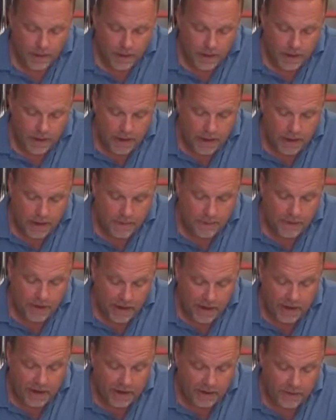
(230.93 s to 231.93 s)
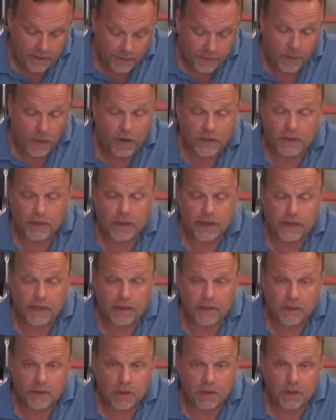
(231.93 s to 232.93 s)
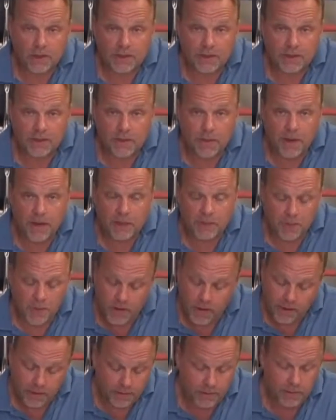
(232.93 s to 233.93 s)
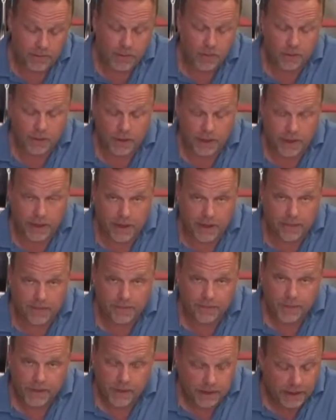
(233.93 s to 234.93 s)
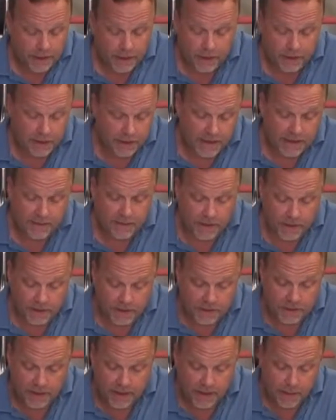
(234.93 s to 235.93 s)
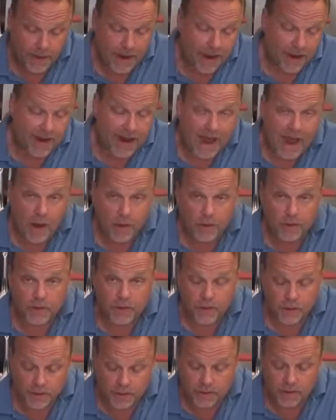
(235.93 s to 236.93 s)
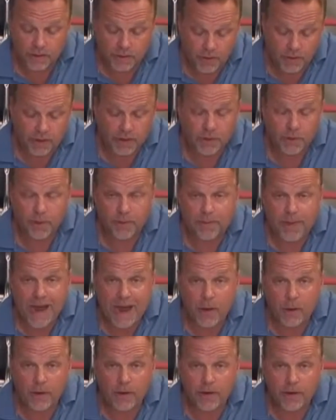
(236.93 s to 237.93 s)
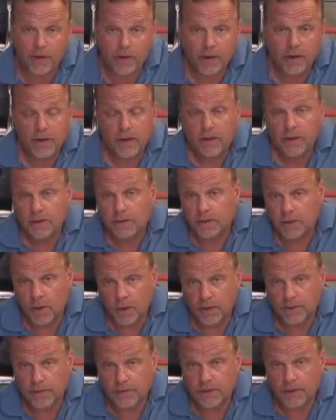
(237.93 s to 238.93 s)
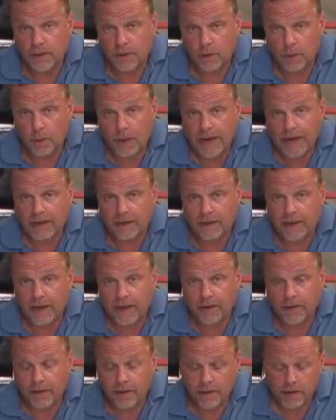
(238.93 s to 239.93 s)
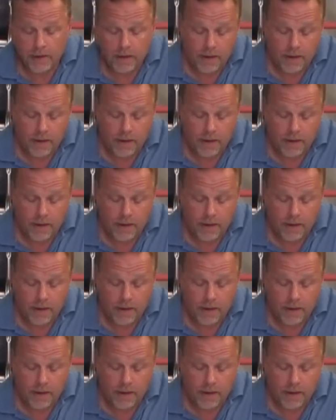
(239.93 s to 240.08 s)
As far as cleaning this goes, this is the best part. There's no cleanup. You just leave this. In about an hour or so, this will turn into a powder. So if it's going to rain later,